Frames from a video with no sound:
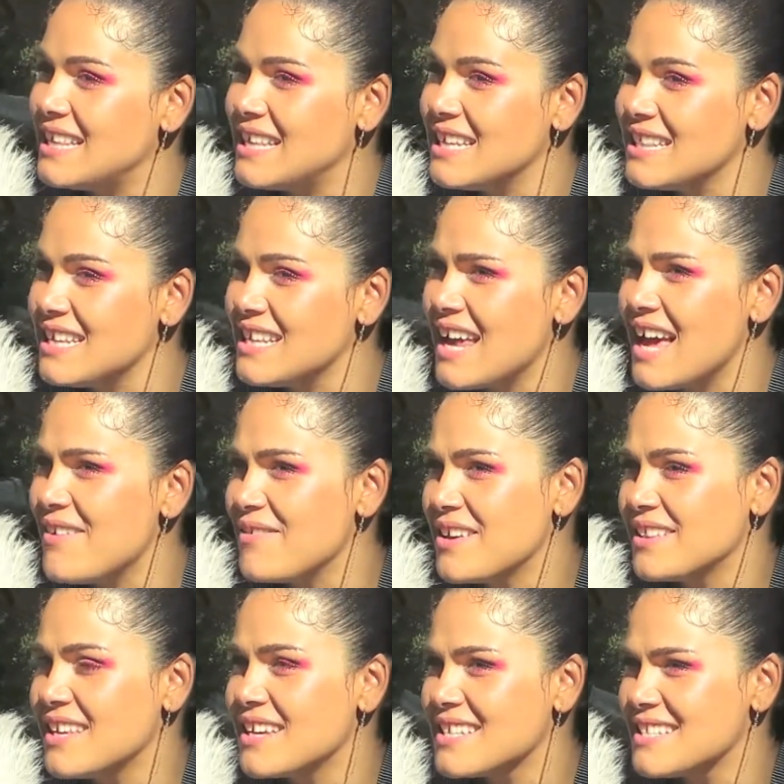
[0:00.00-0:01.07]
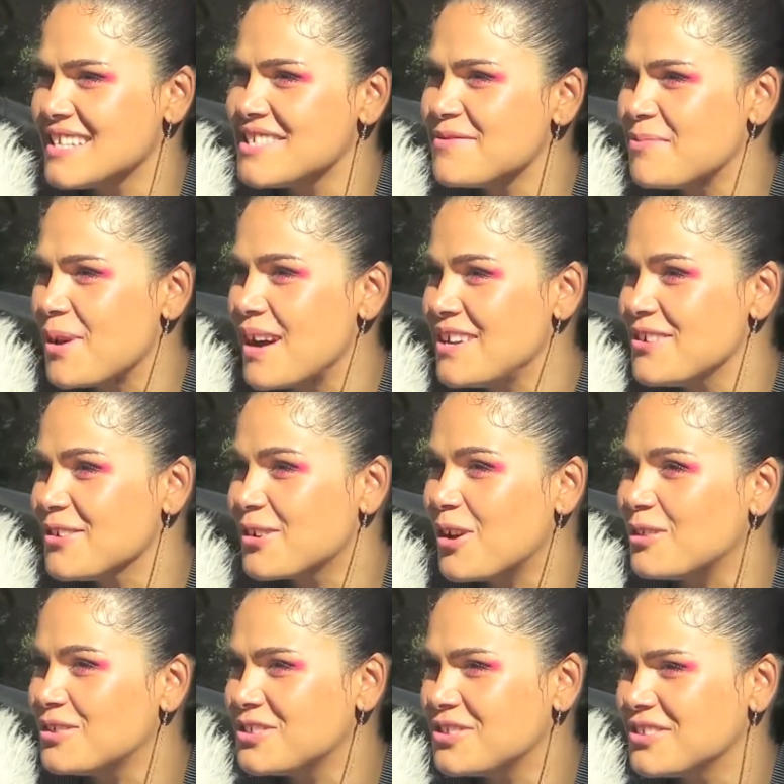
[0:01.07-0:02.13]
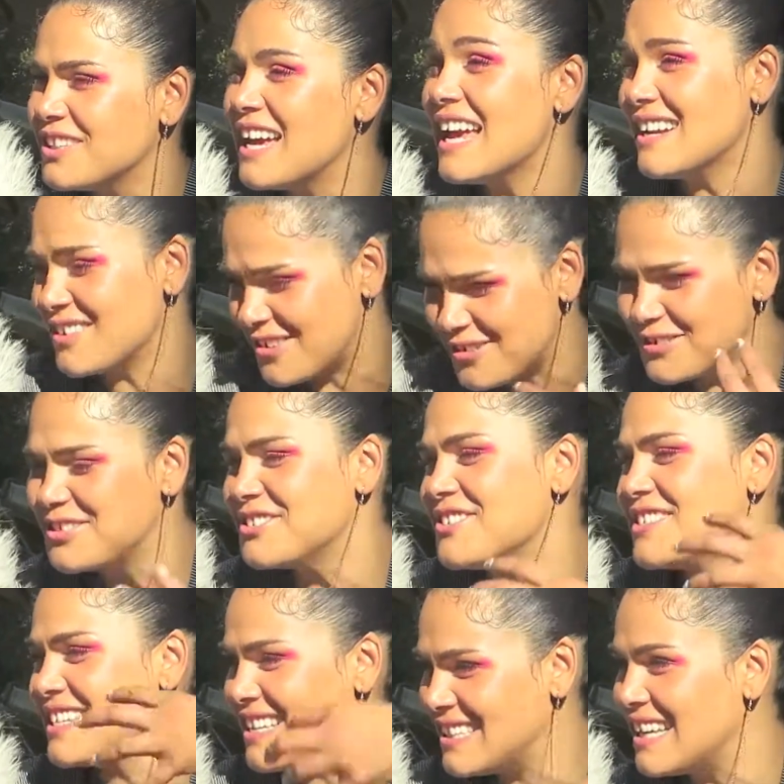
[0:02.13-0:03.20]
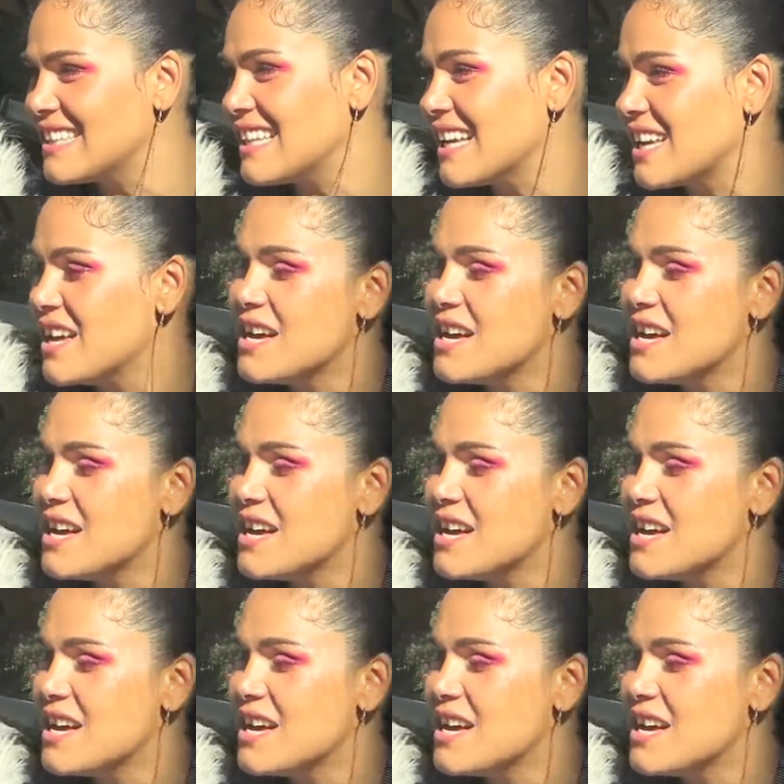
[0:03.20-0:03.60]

And I think that having like a sense of pride in your culture and cultures and like that.